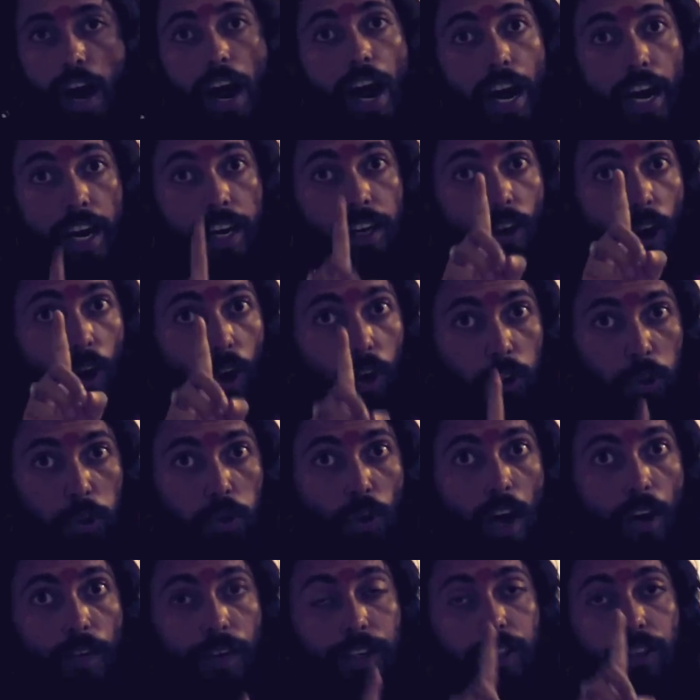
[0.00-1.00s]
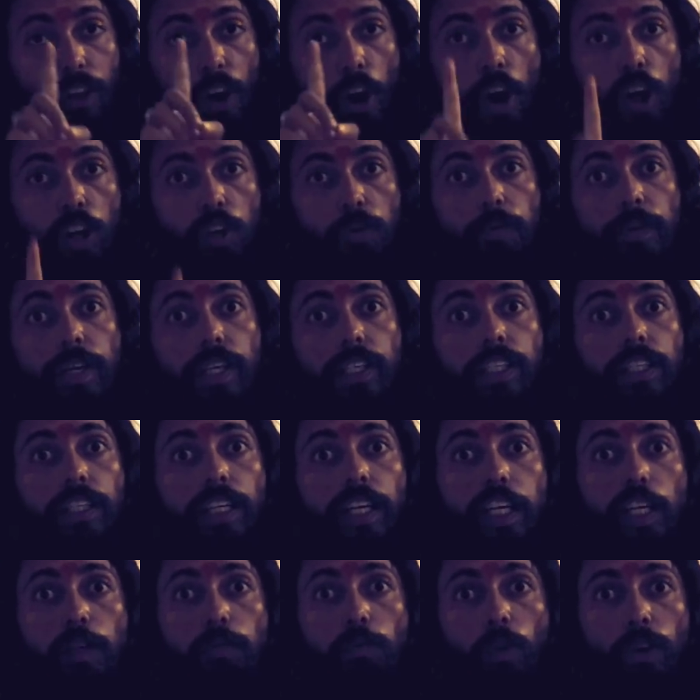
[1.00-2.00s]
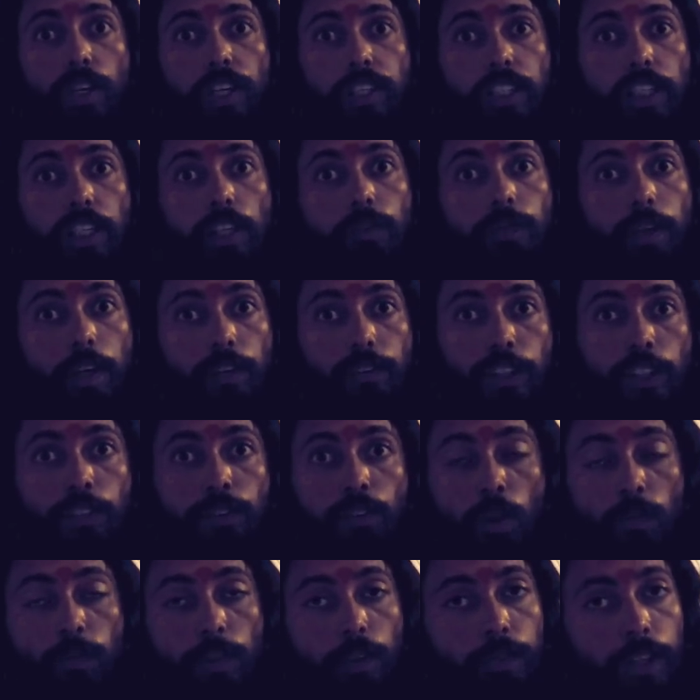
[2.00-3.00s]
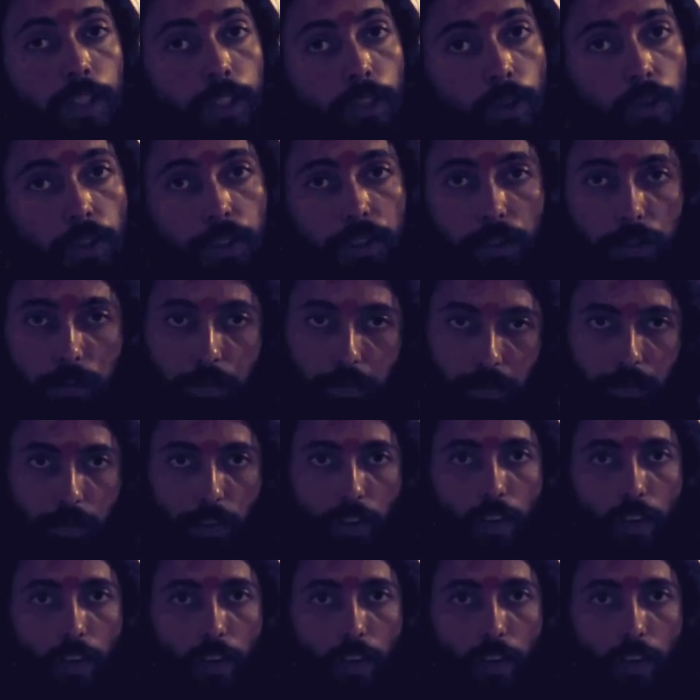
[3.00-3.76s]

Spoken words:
and also I was not making any monetary benefit from the videos,